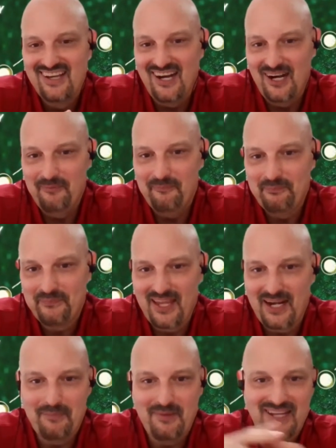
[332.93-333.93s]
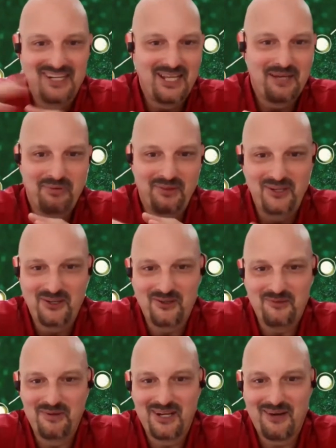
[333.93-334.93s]
And I'm not going to get
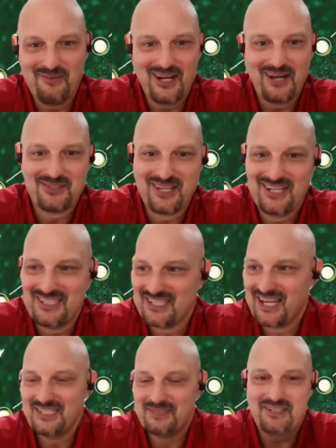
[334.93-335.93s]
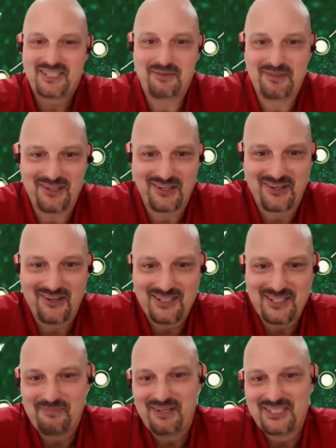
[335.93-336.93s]
political, but I was going to say, especially with our
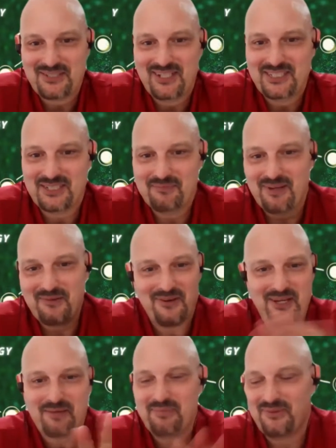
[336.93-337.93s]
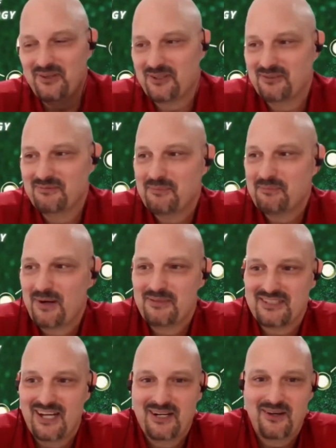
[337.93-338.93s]
current administration, but I won't get political,
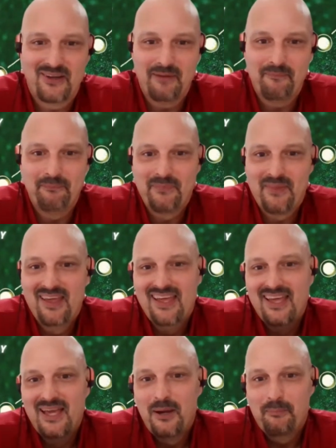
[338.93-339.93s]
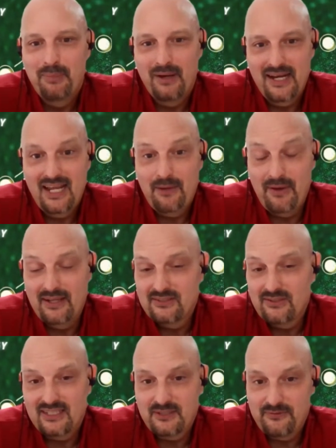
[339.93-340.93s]
promise not. Okay. But anyway,
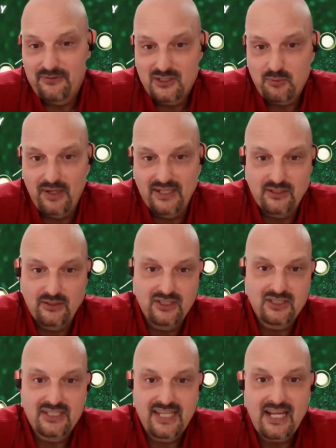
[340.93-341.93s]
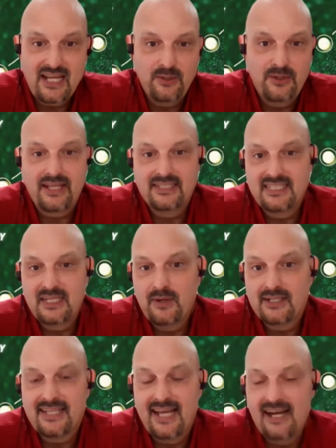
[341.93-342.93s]
so that's the first way. So just take a look and see
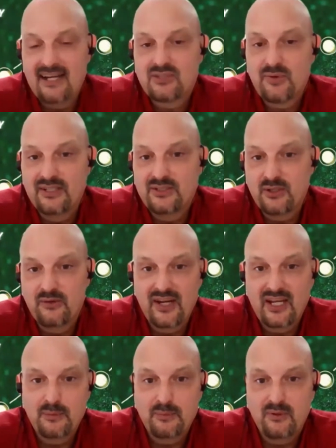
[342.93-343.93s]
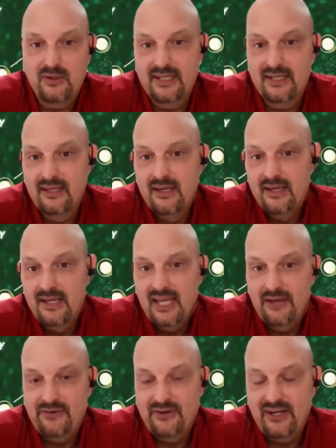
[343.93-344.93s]
what tax credits are available. And
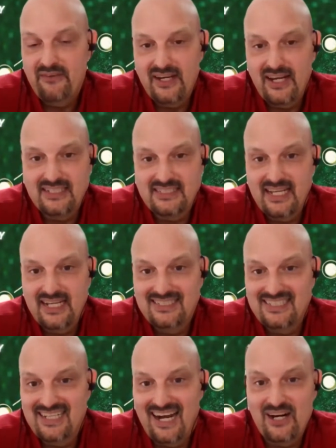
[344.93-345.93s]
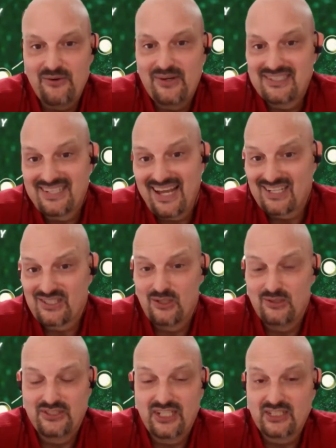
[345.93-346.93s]
if you're here in the United States, the IRS tax
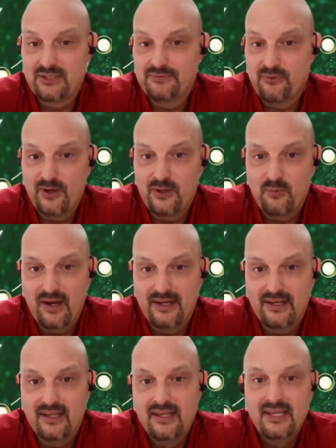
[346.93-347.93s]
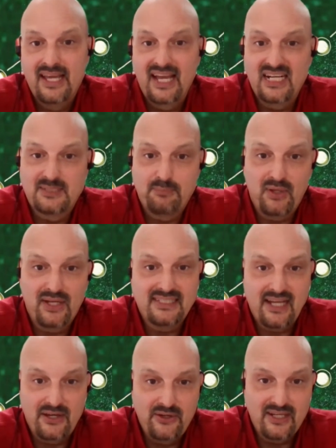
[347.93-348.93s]
code section 41
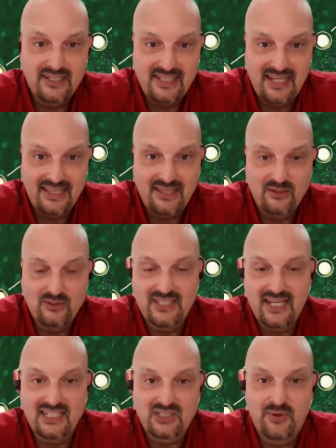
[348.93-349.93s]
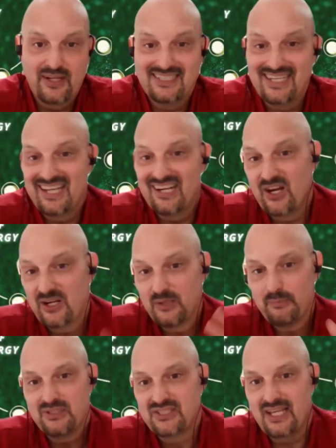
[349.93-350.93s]
explains how you can take those tax credits and get
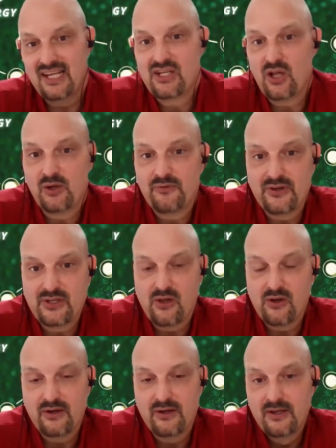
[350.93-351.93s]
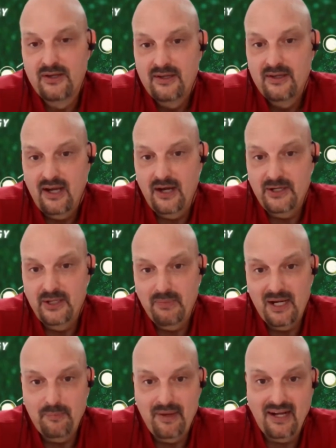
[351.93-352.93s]
100% dollar for dollar on your
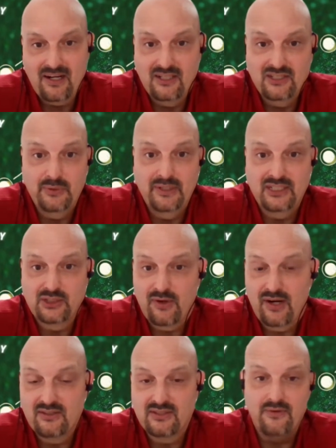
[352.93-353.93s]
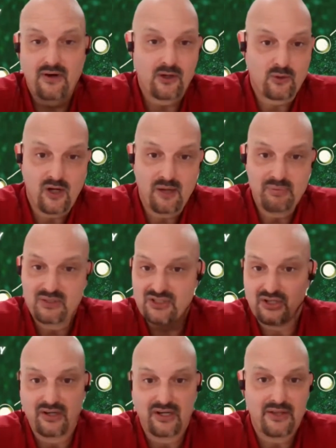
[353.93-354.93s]
money back on doing trials of our crop
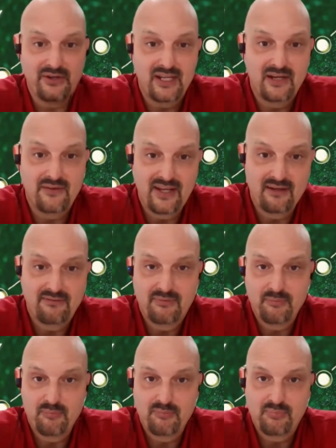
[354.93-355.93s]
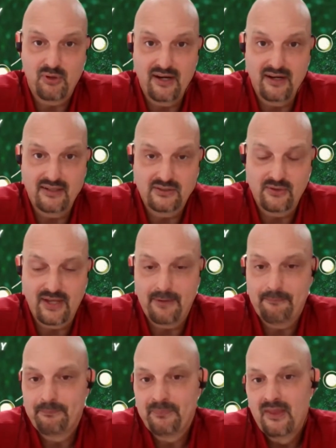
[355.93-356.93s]
booster and other innovative products,
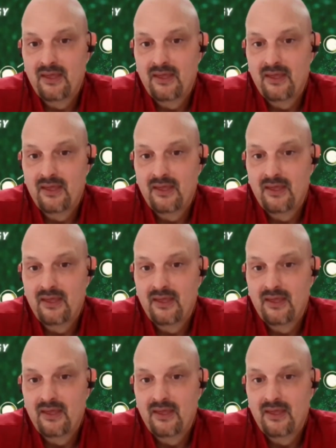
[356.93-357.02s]
okay?